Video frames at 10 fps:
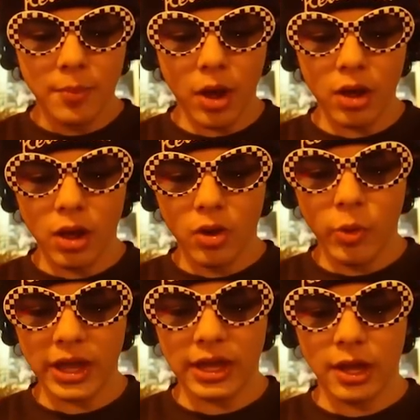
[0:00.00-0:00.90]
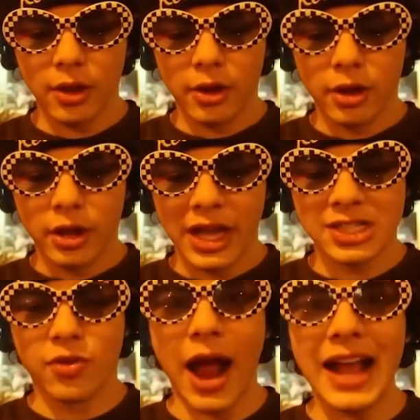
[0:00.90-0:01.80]
But wait,
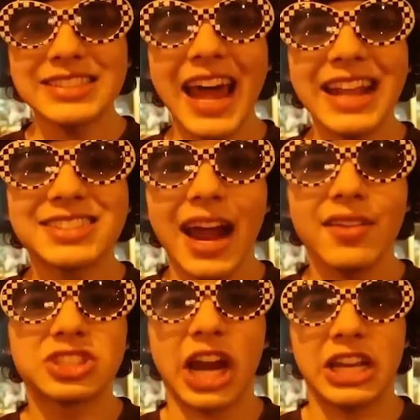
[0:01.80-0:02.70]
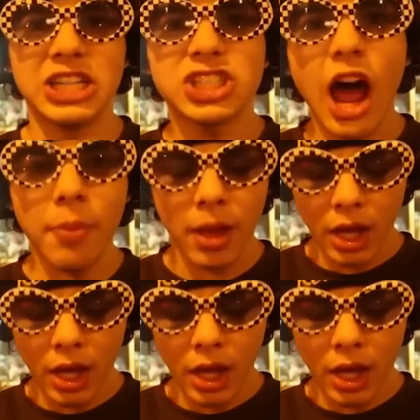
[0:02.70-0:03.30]
is Ryan's dad inside the Chinese shop?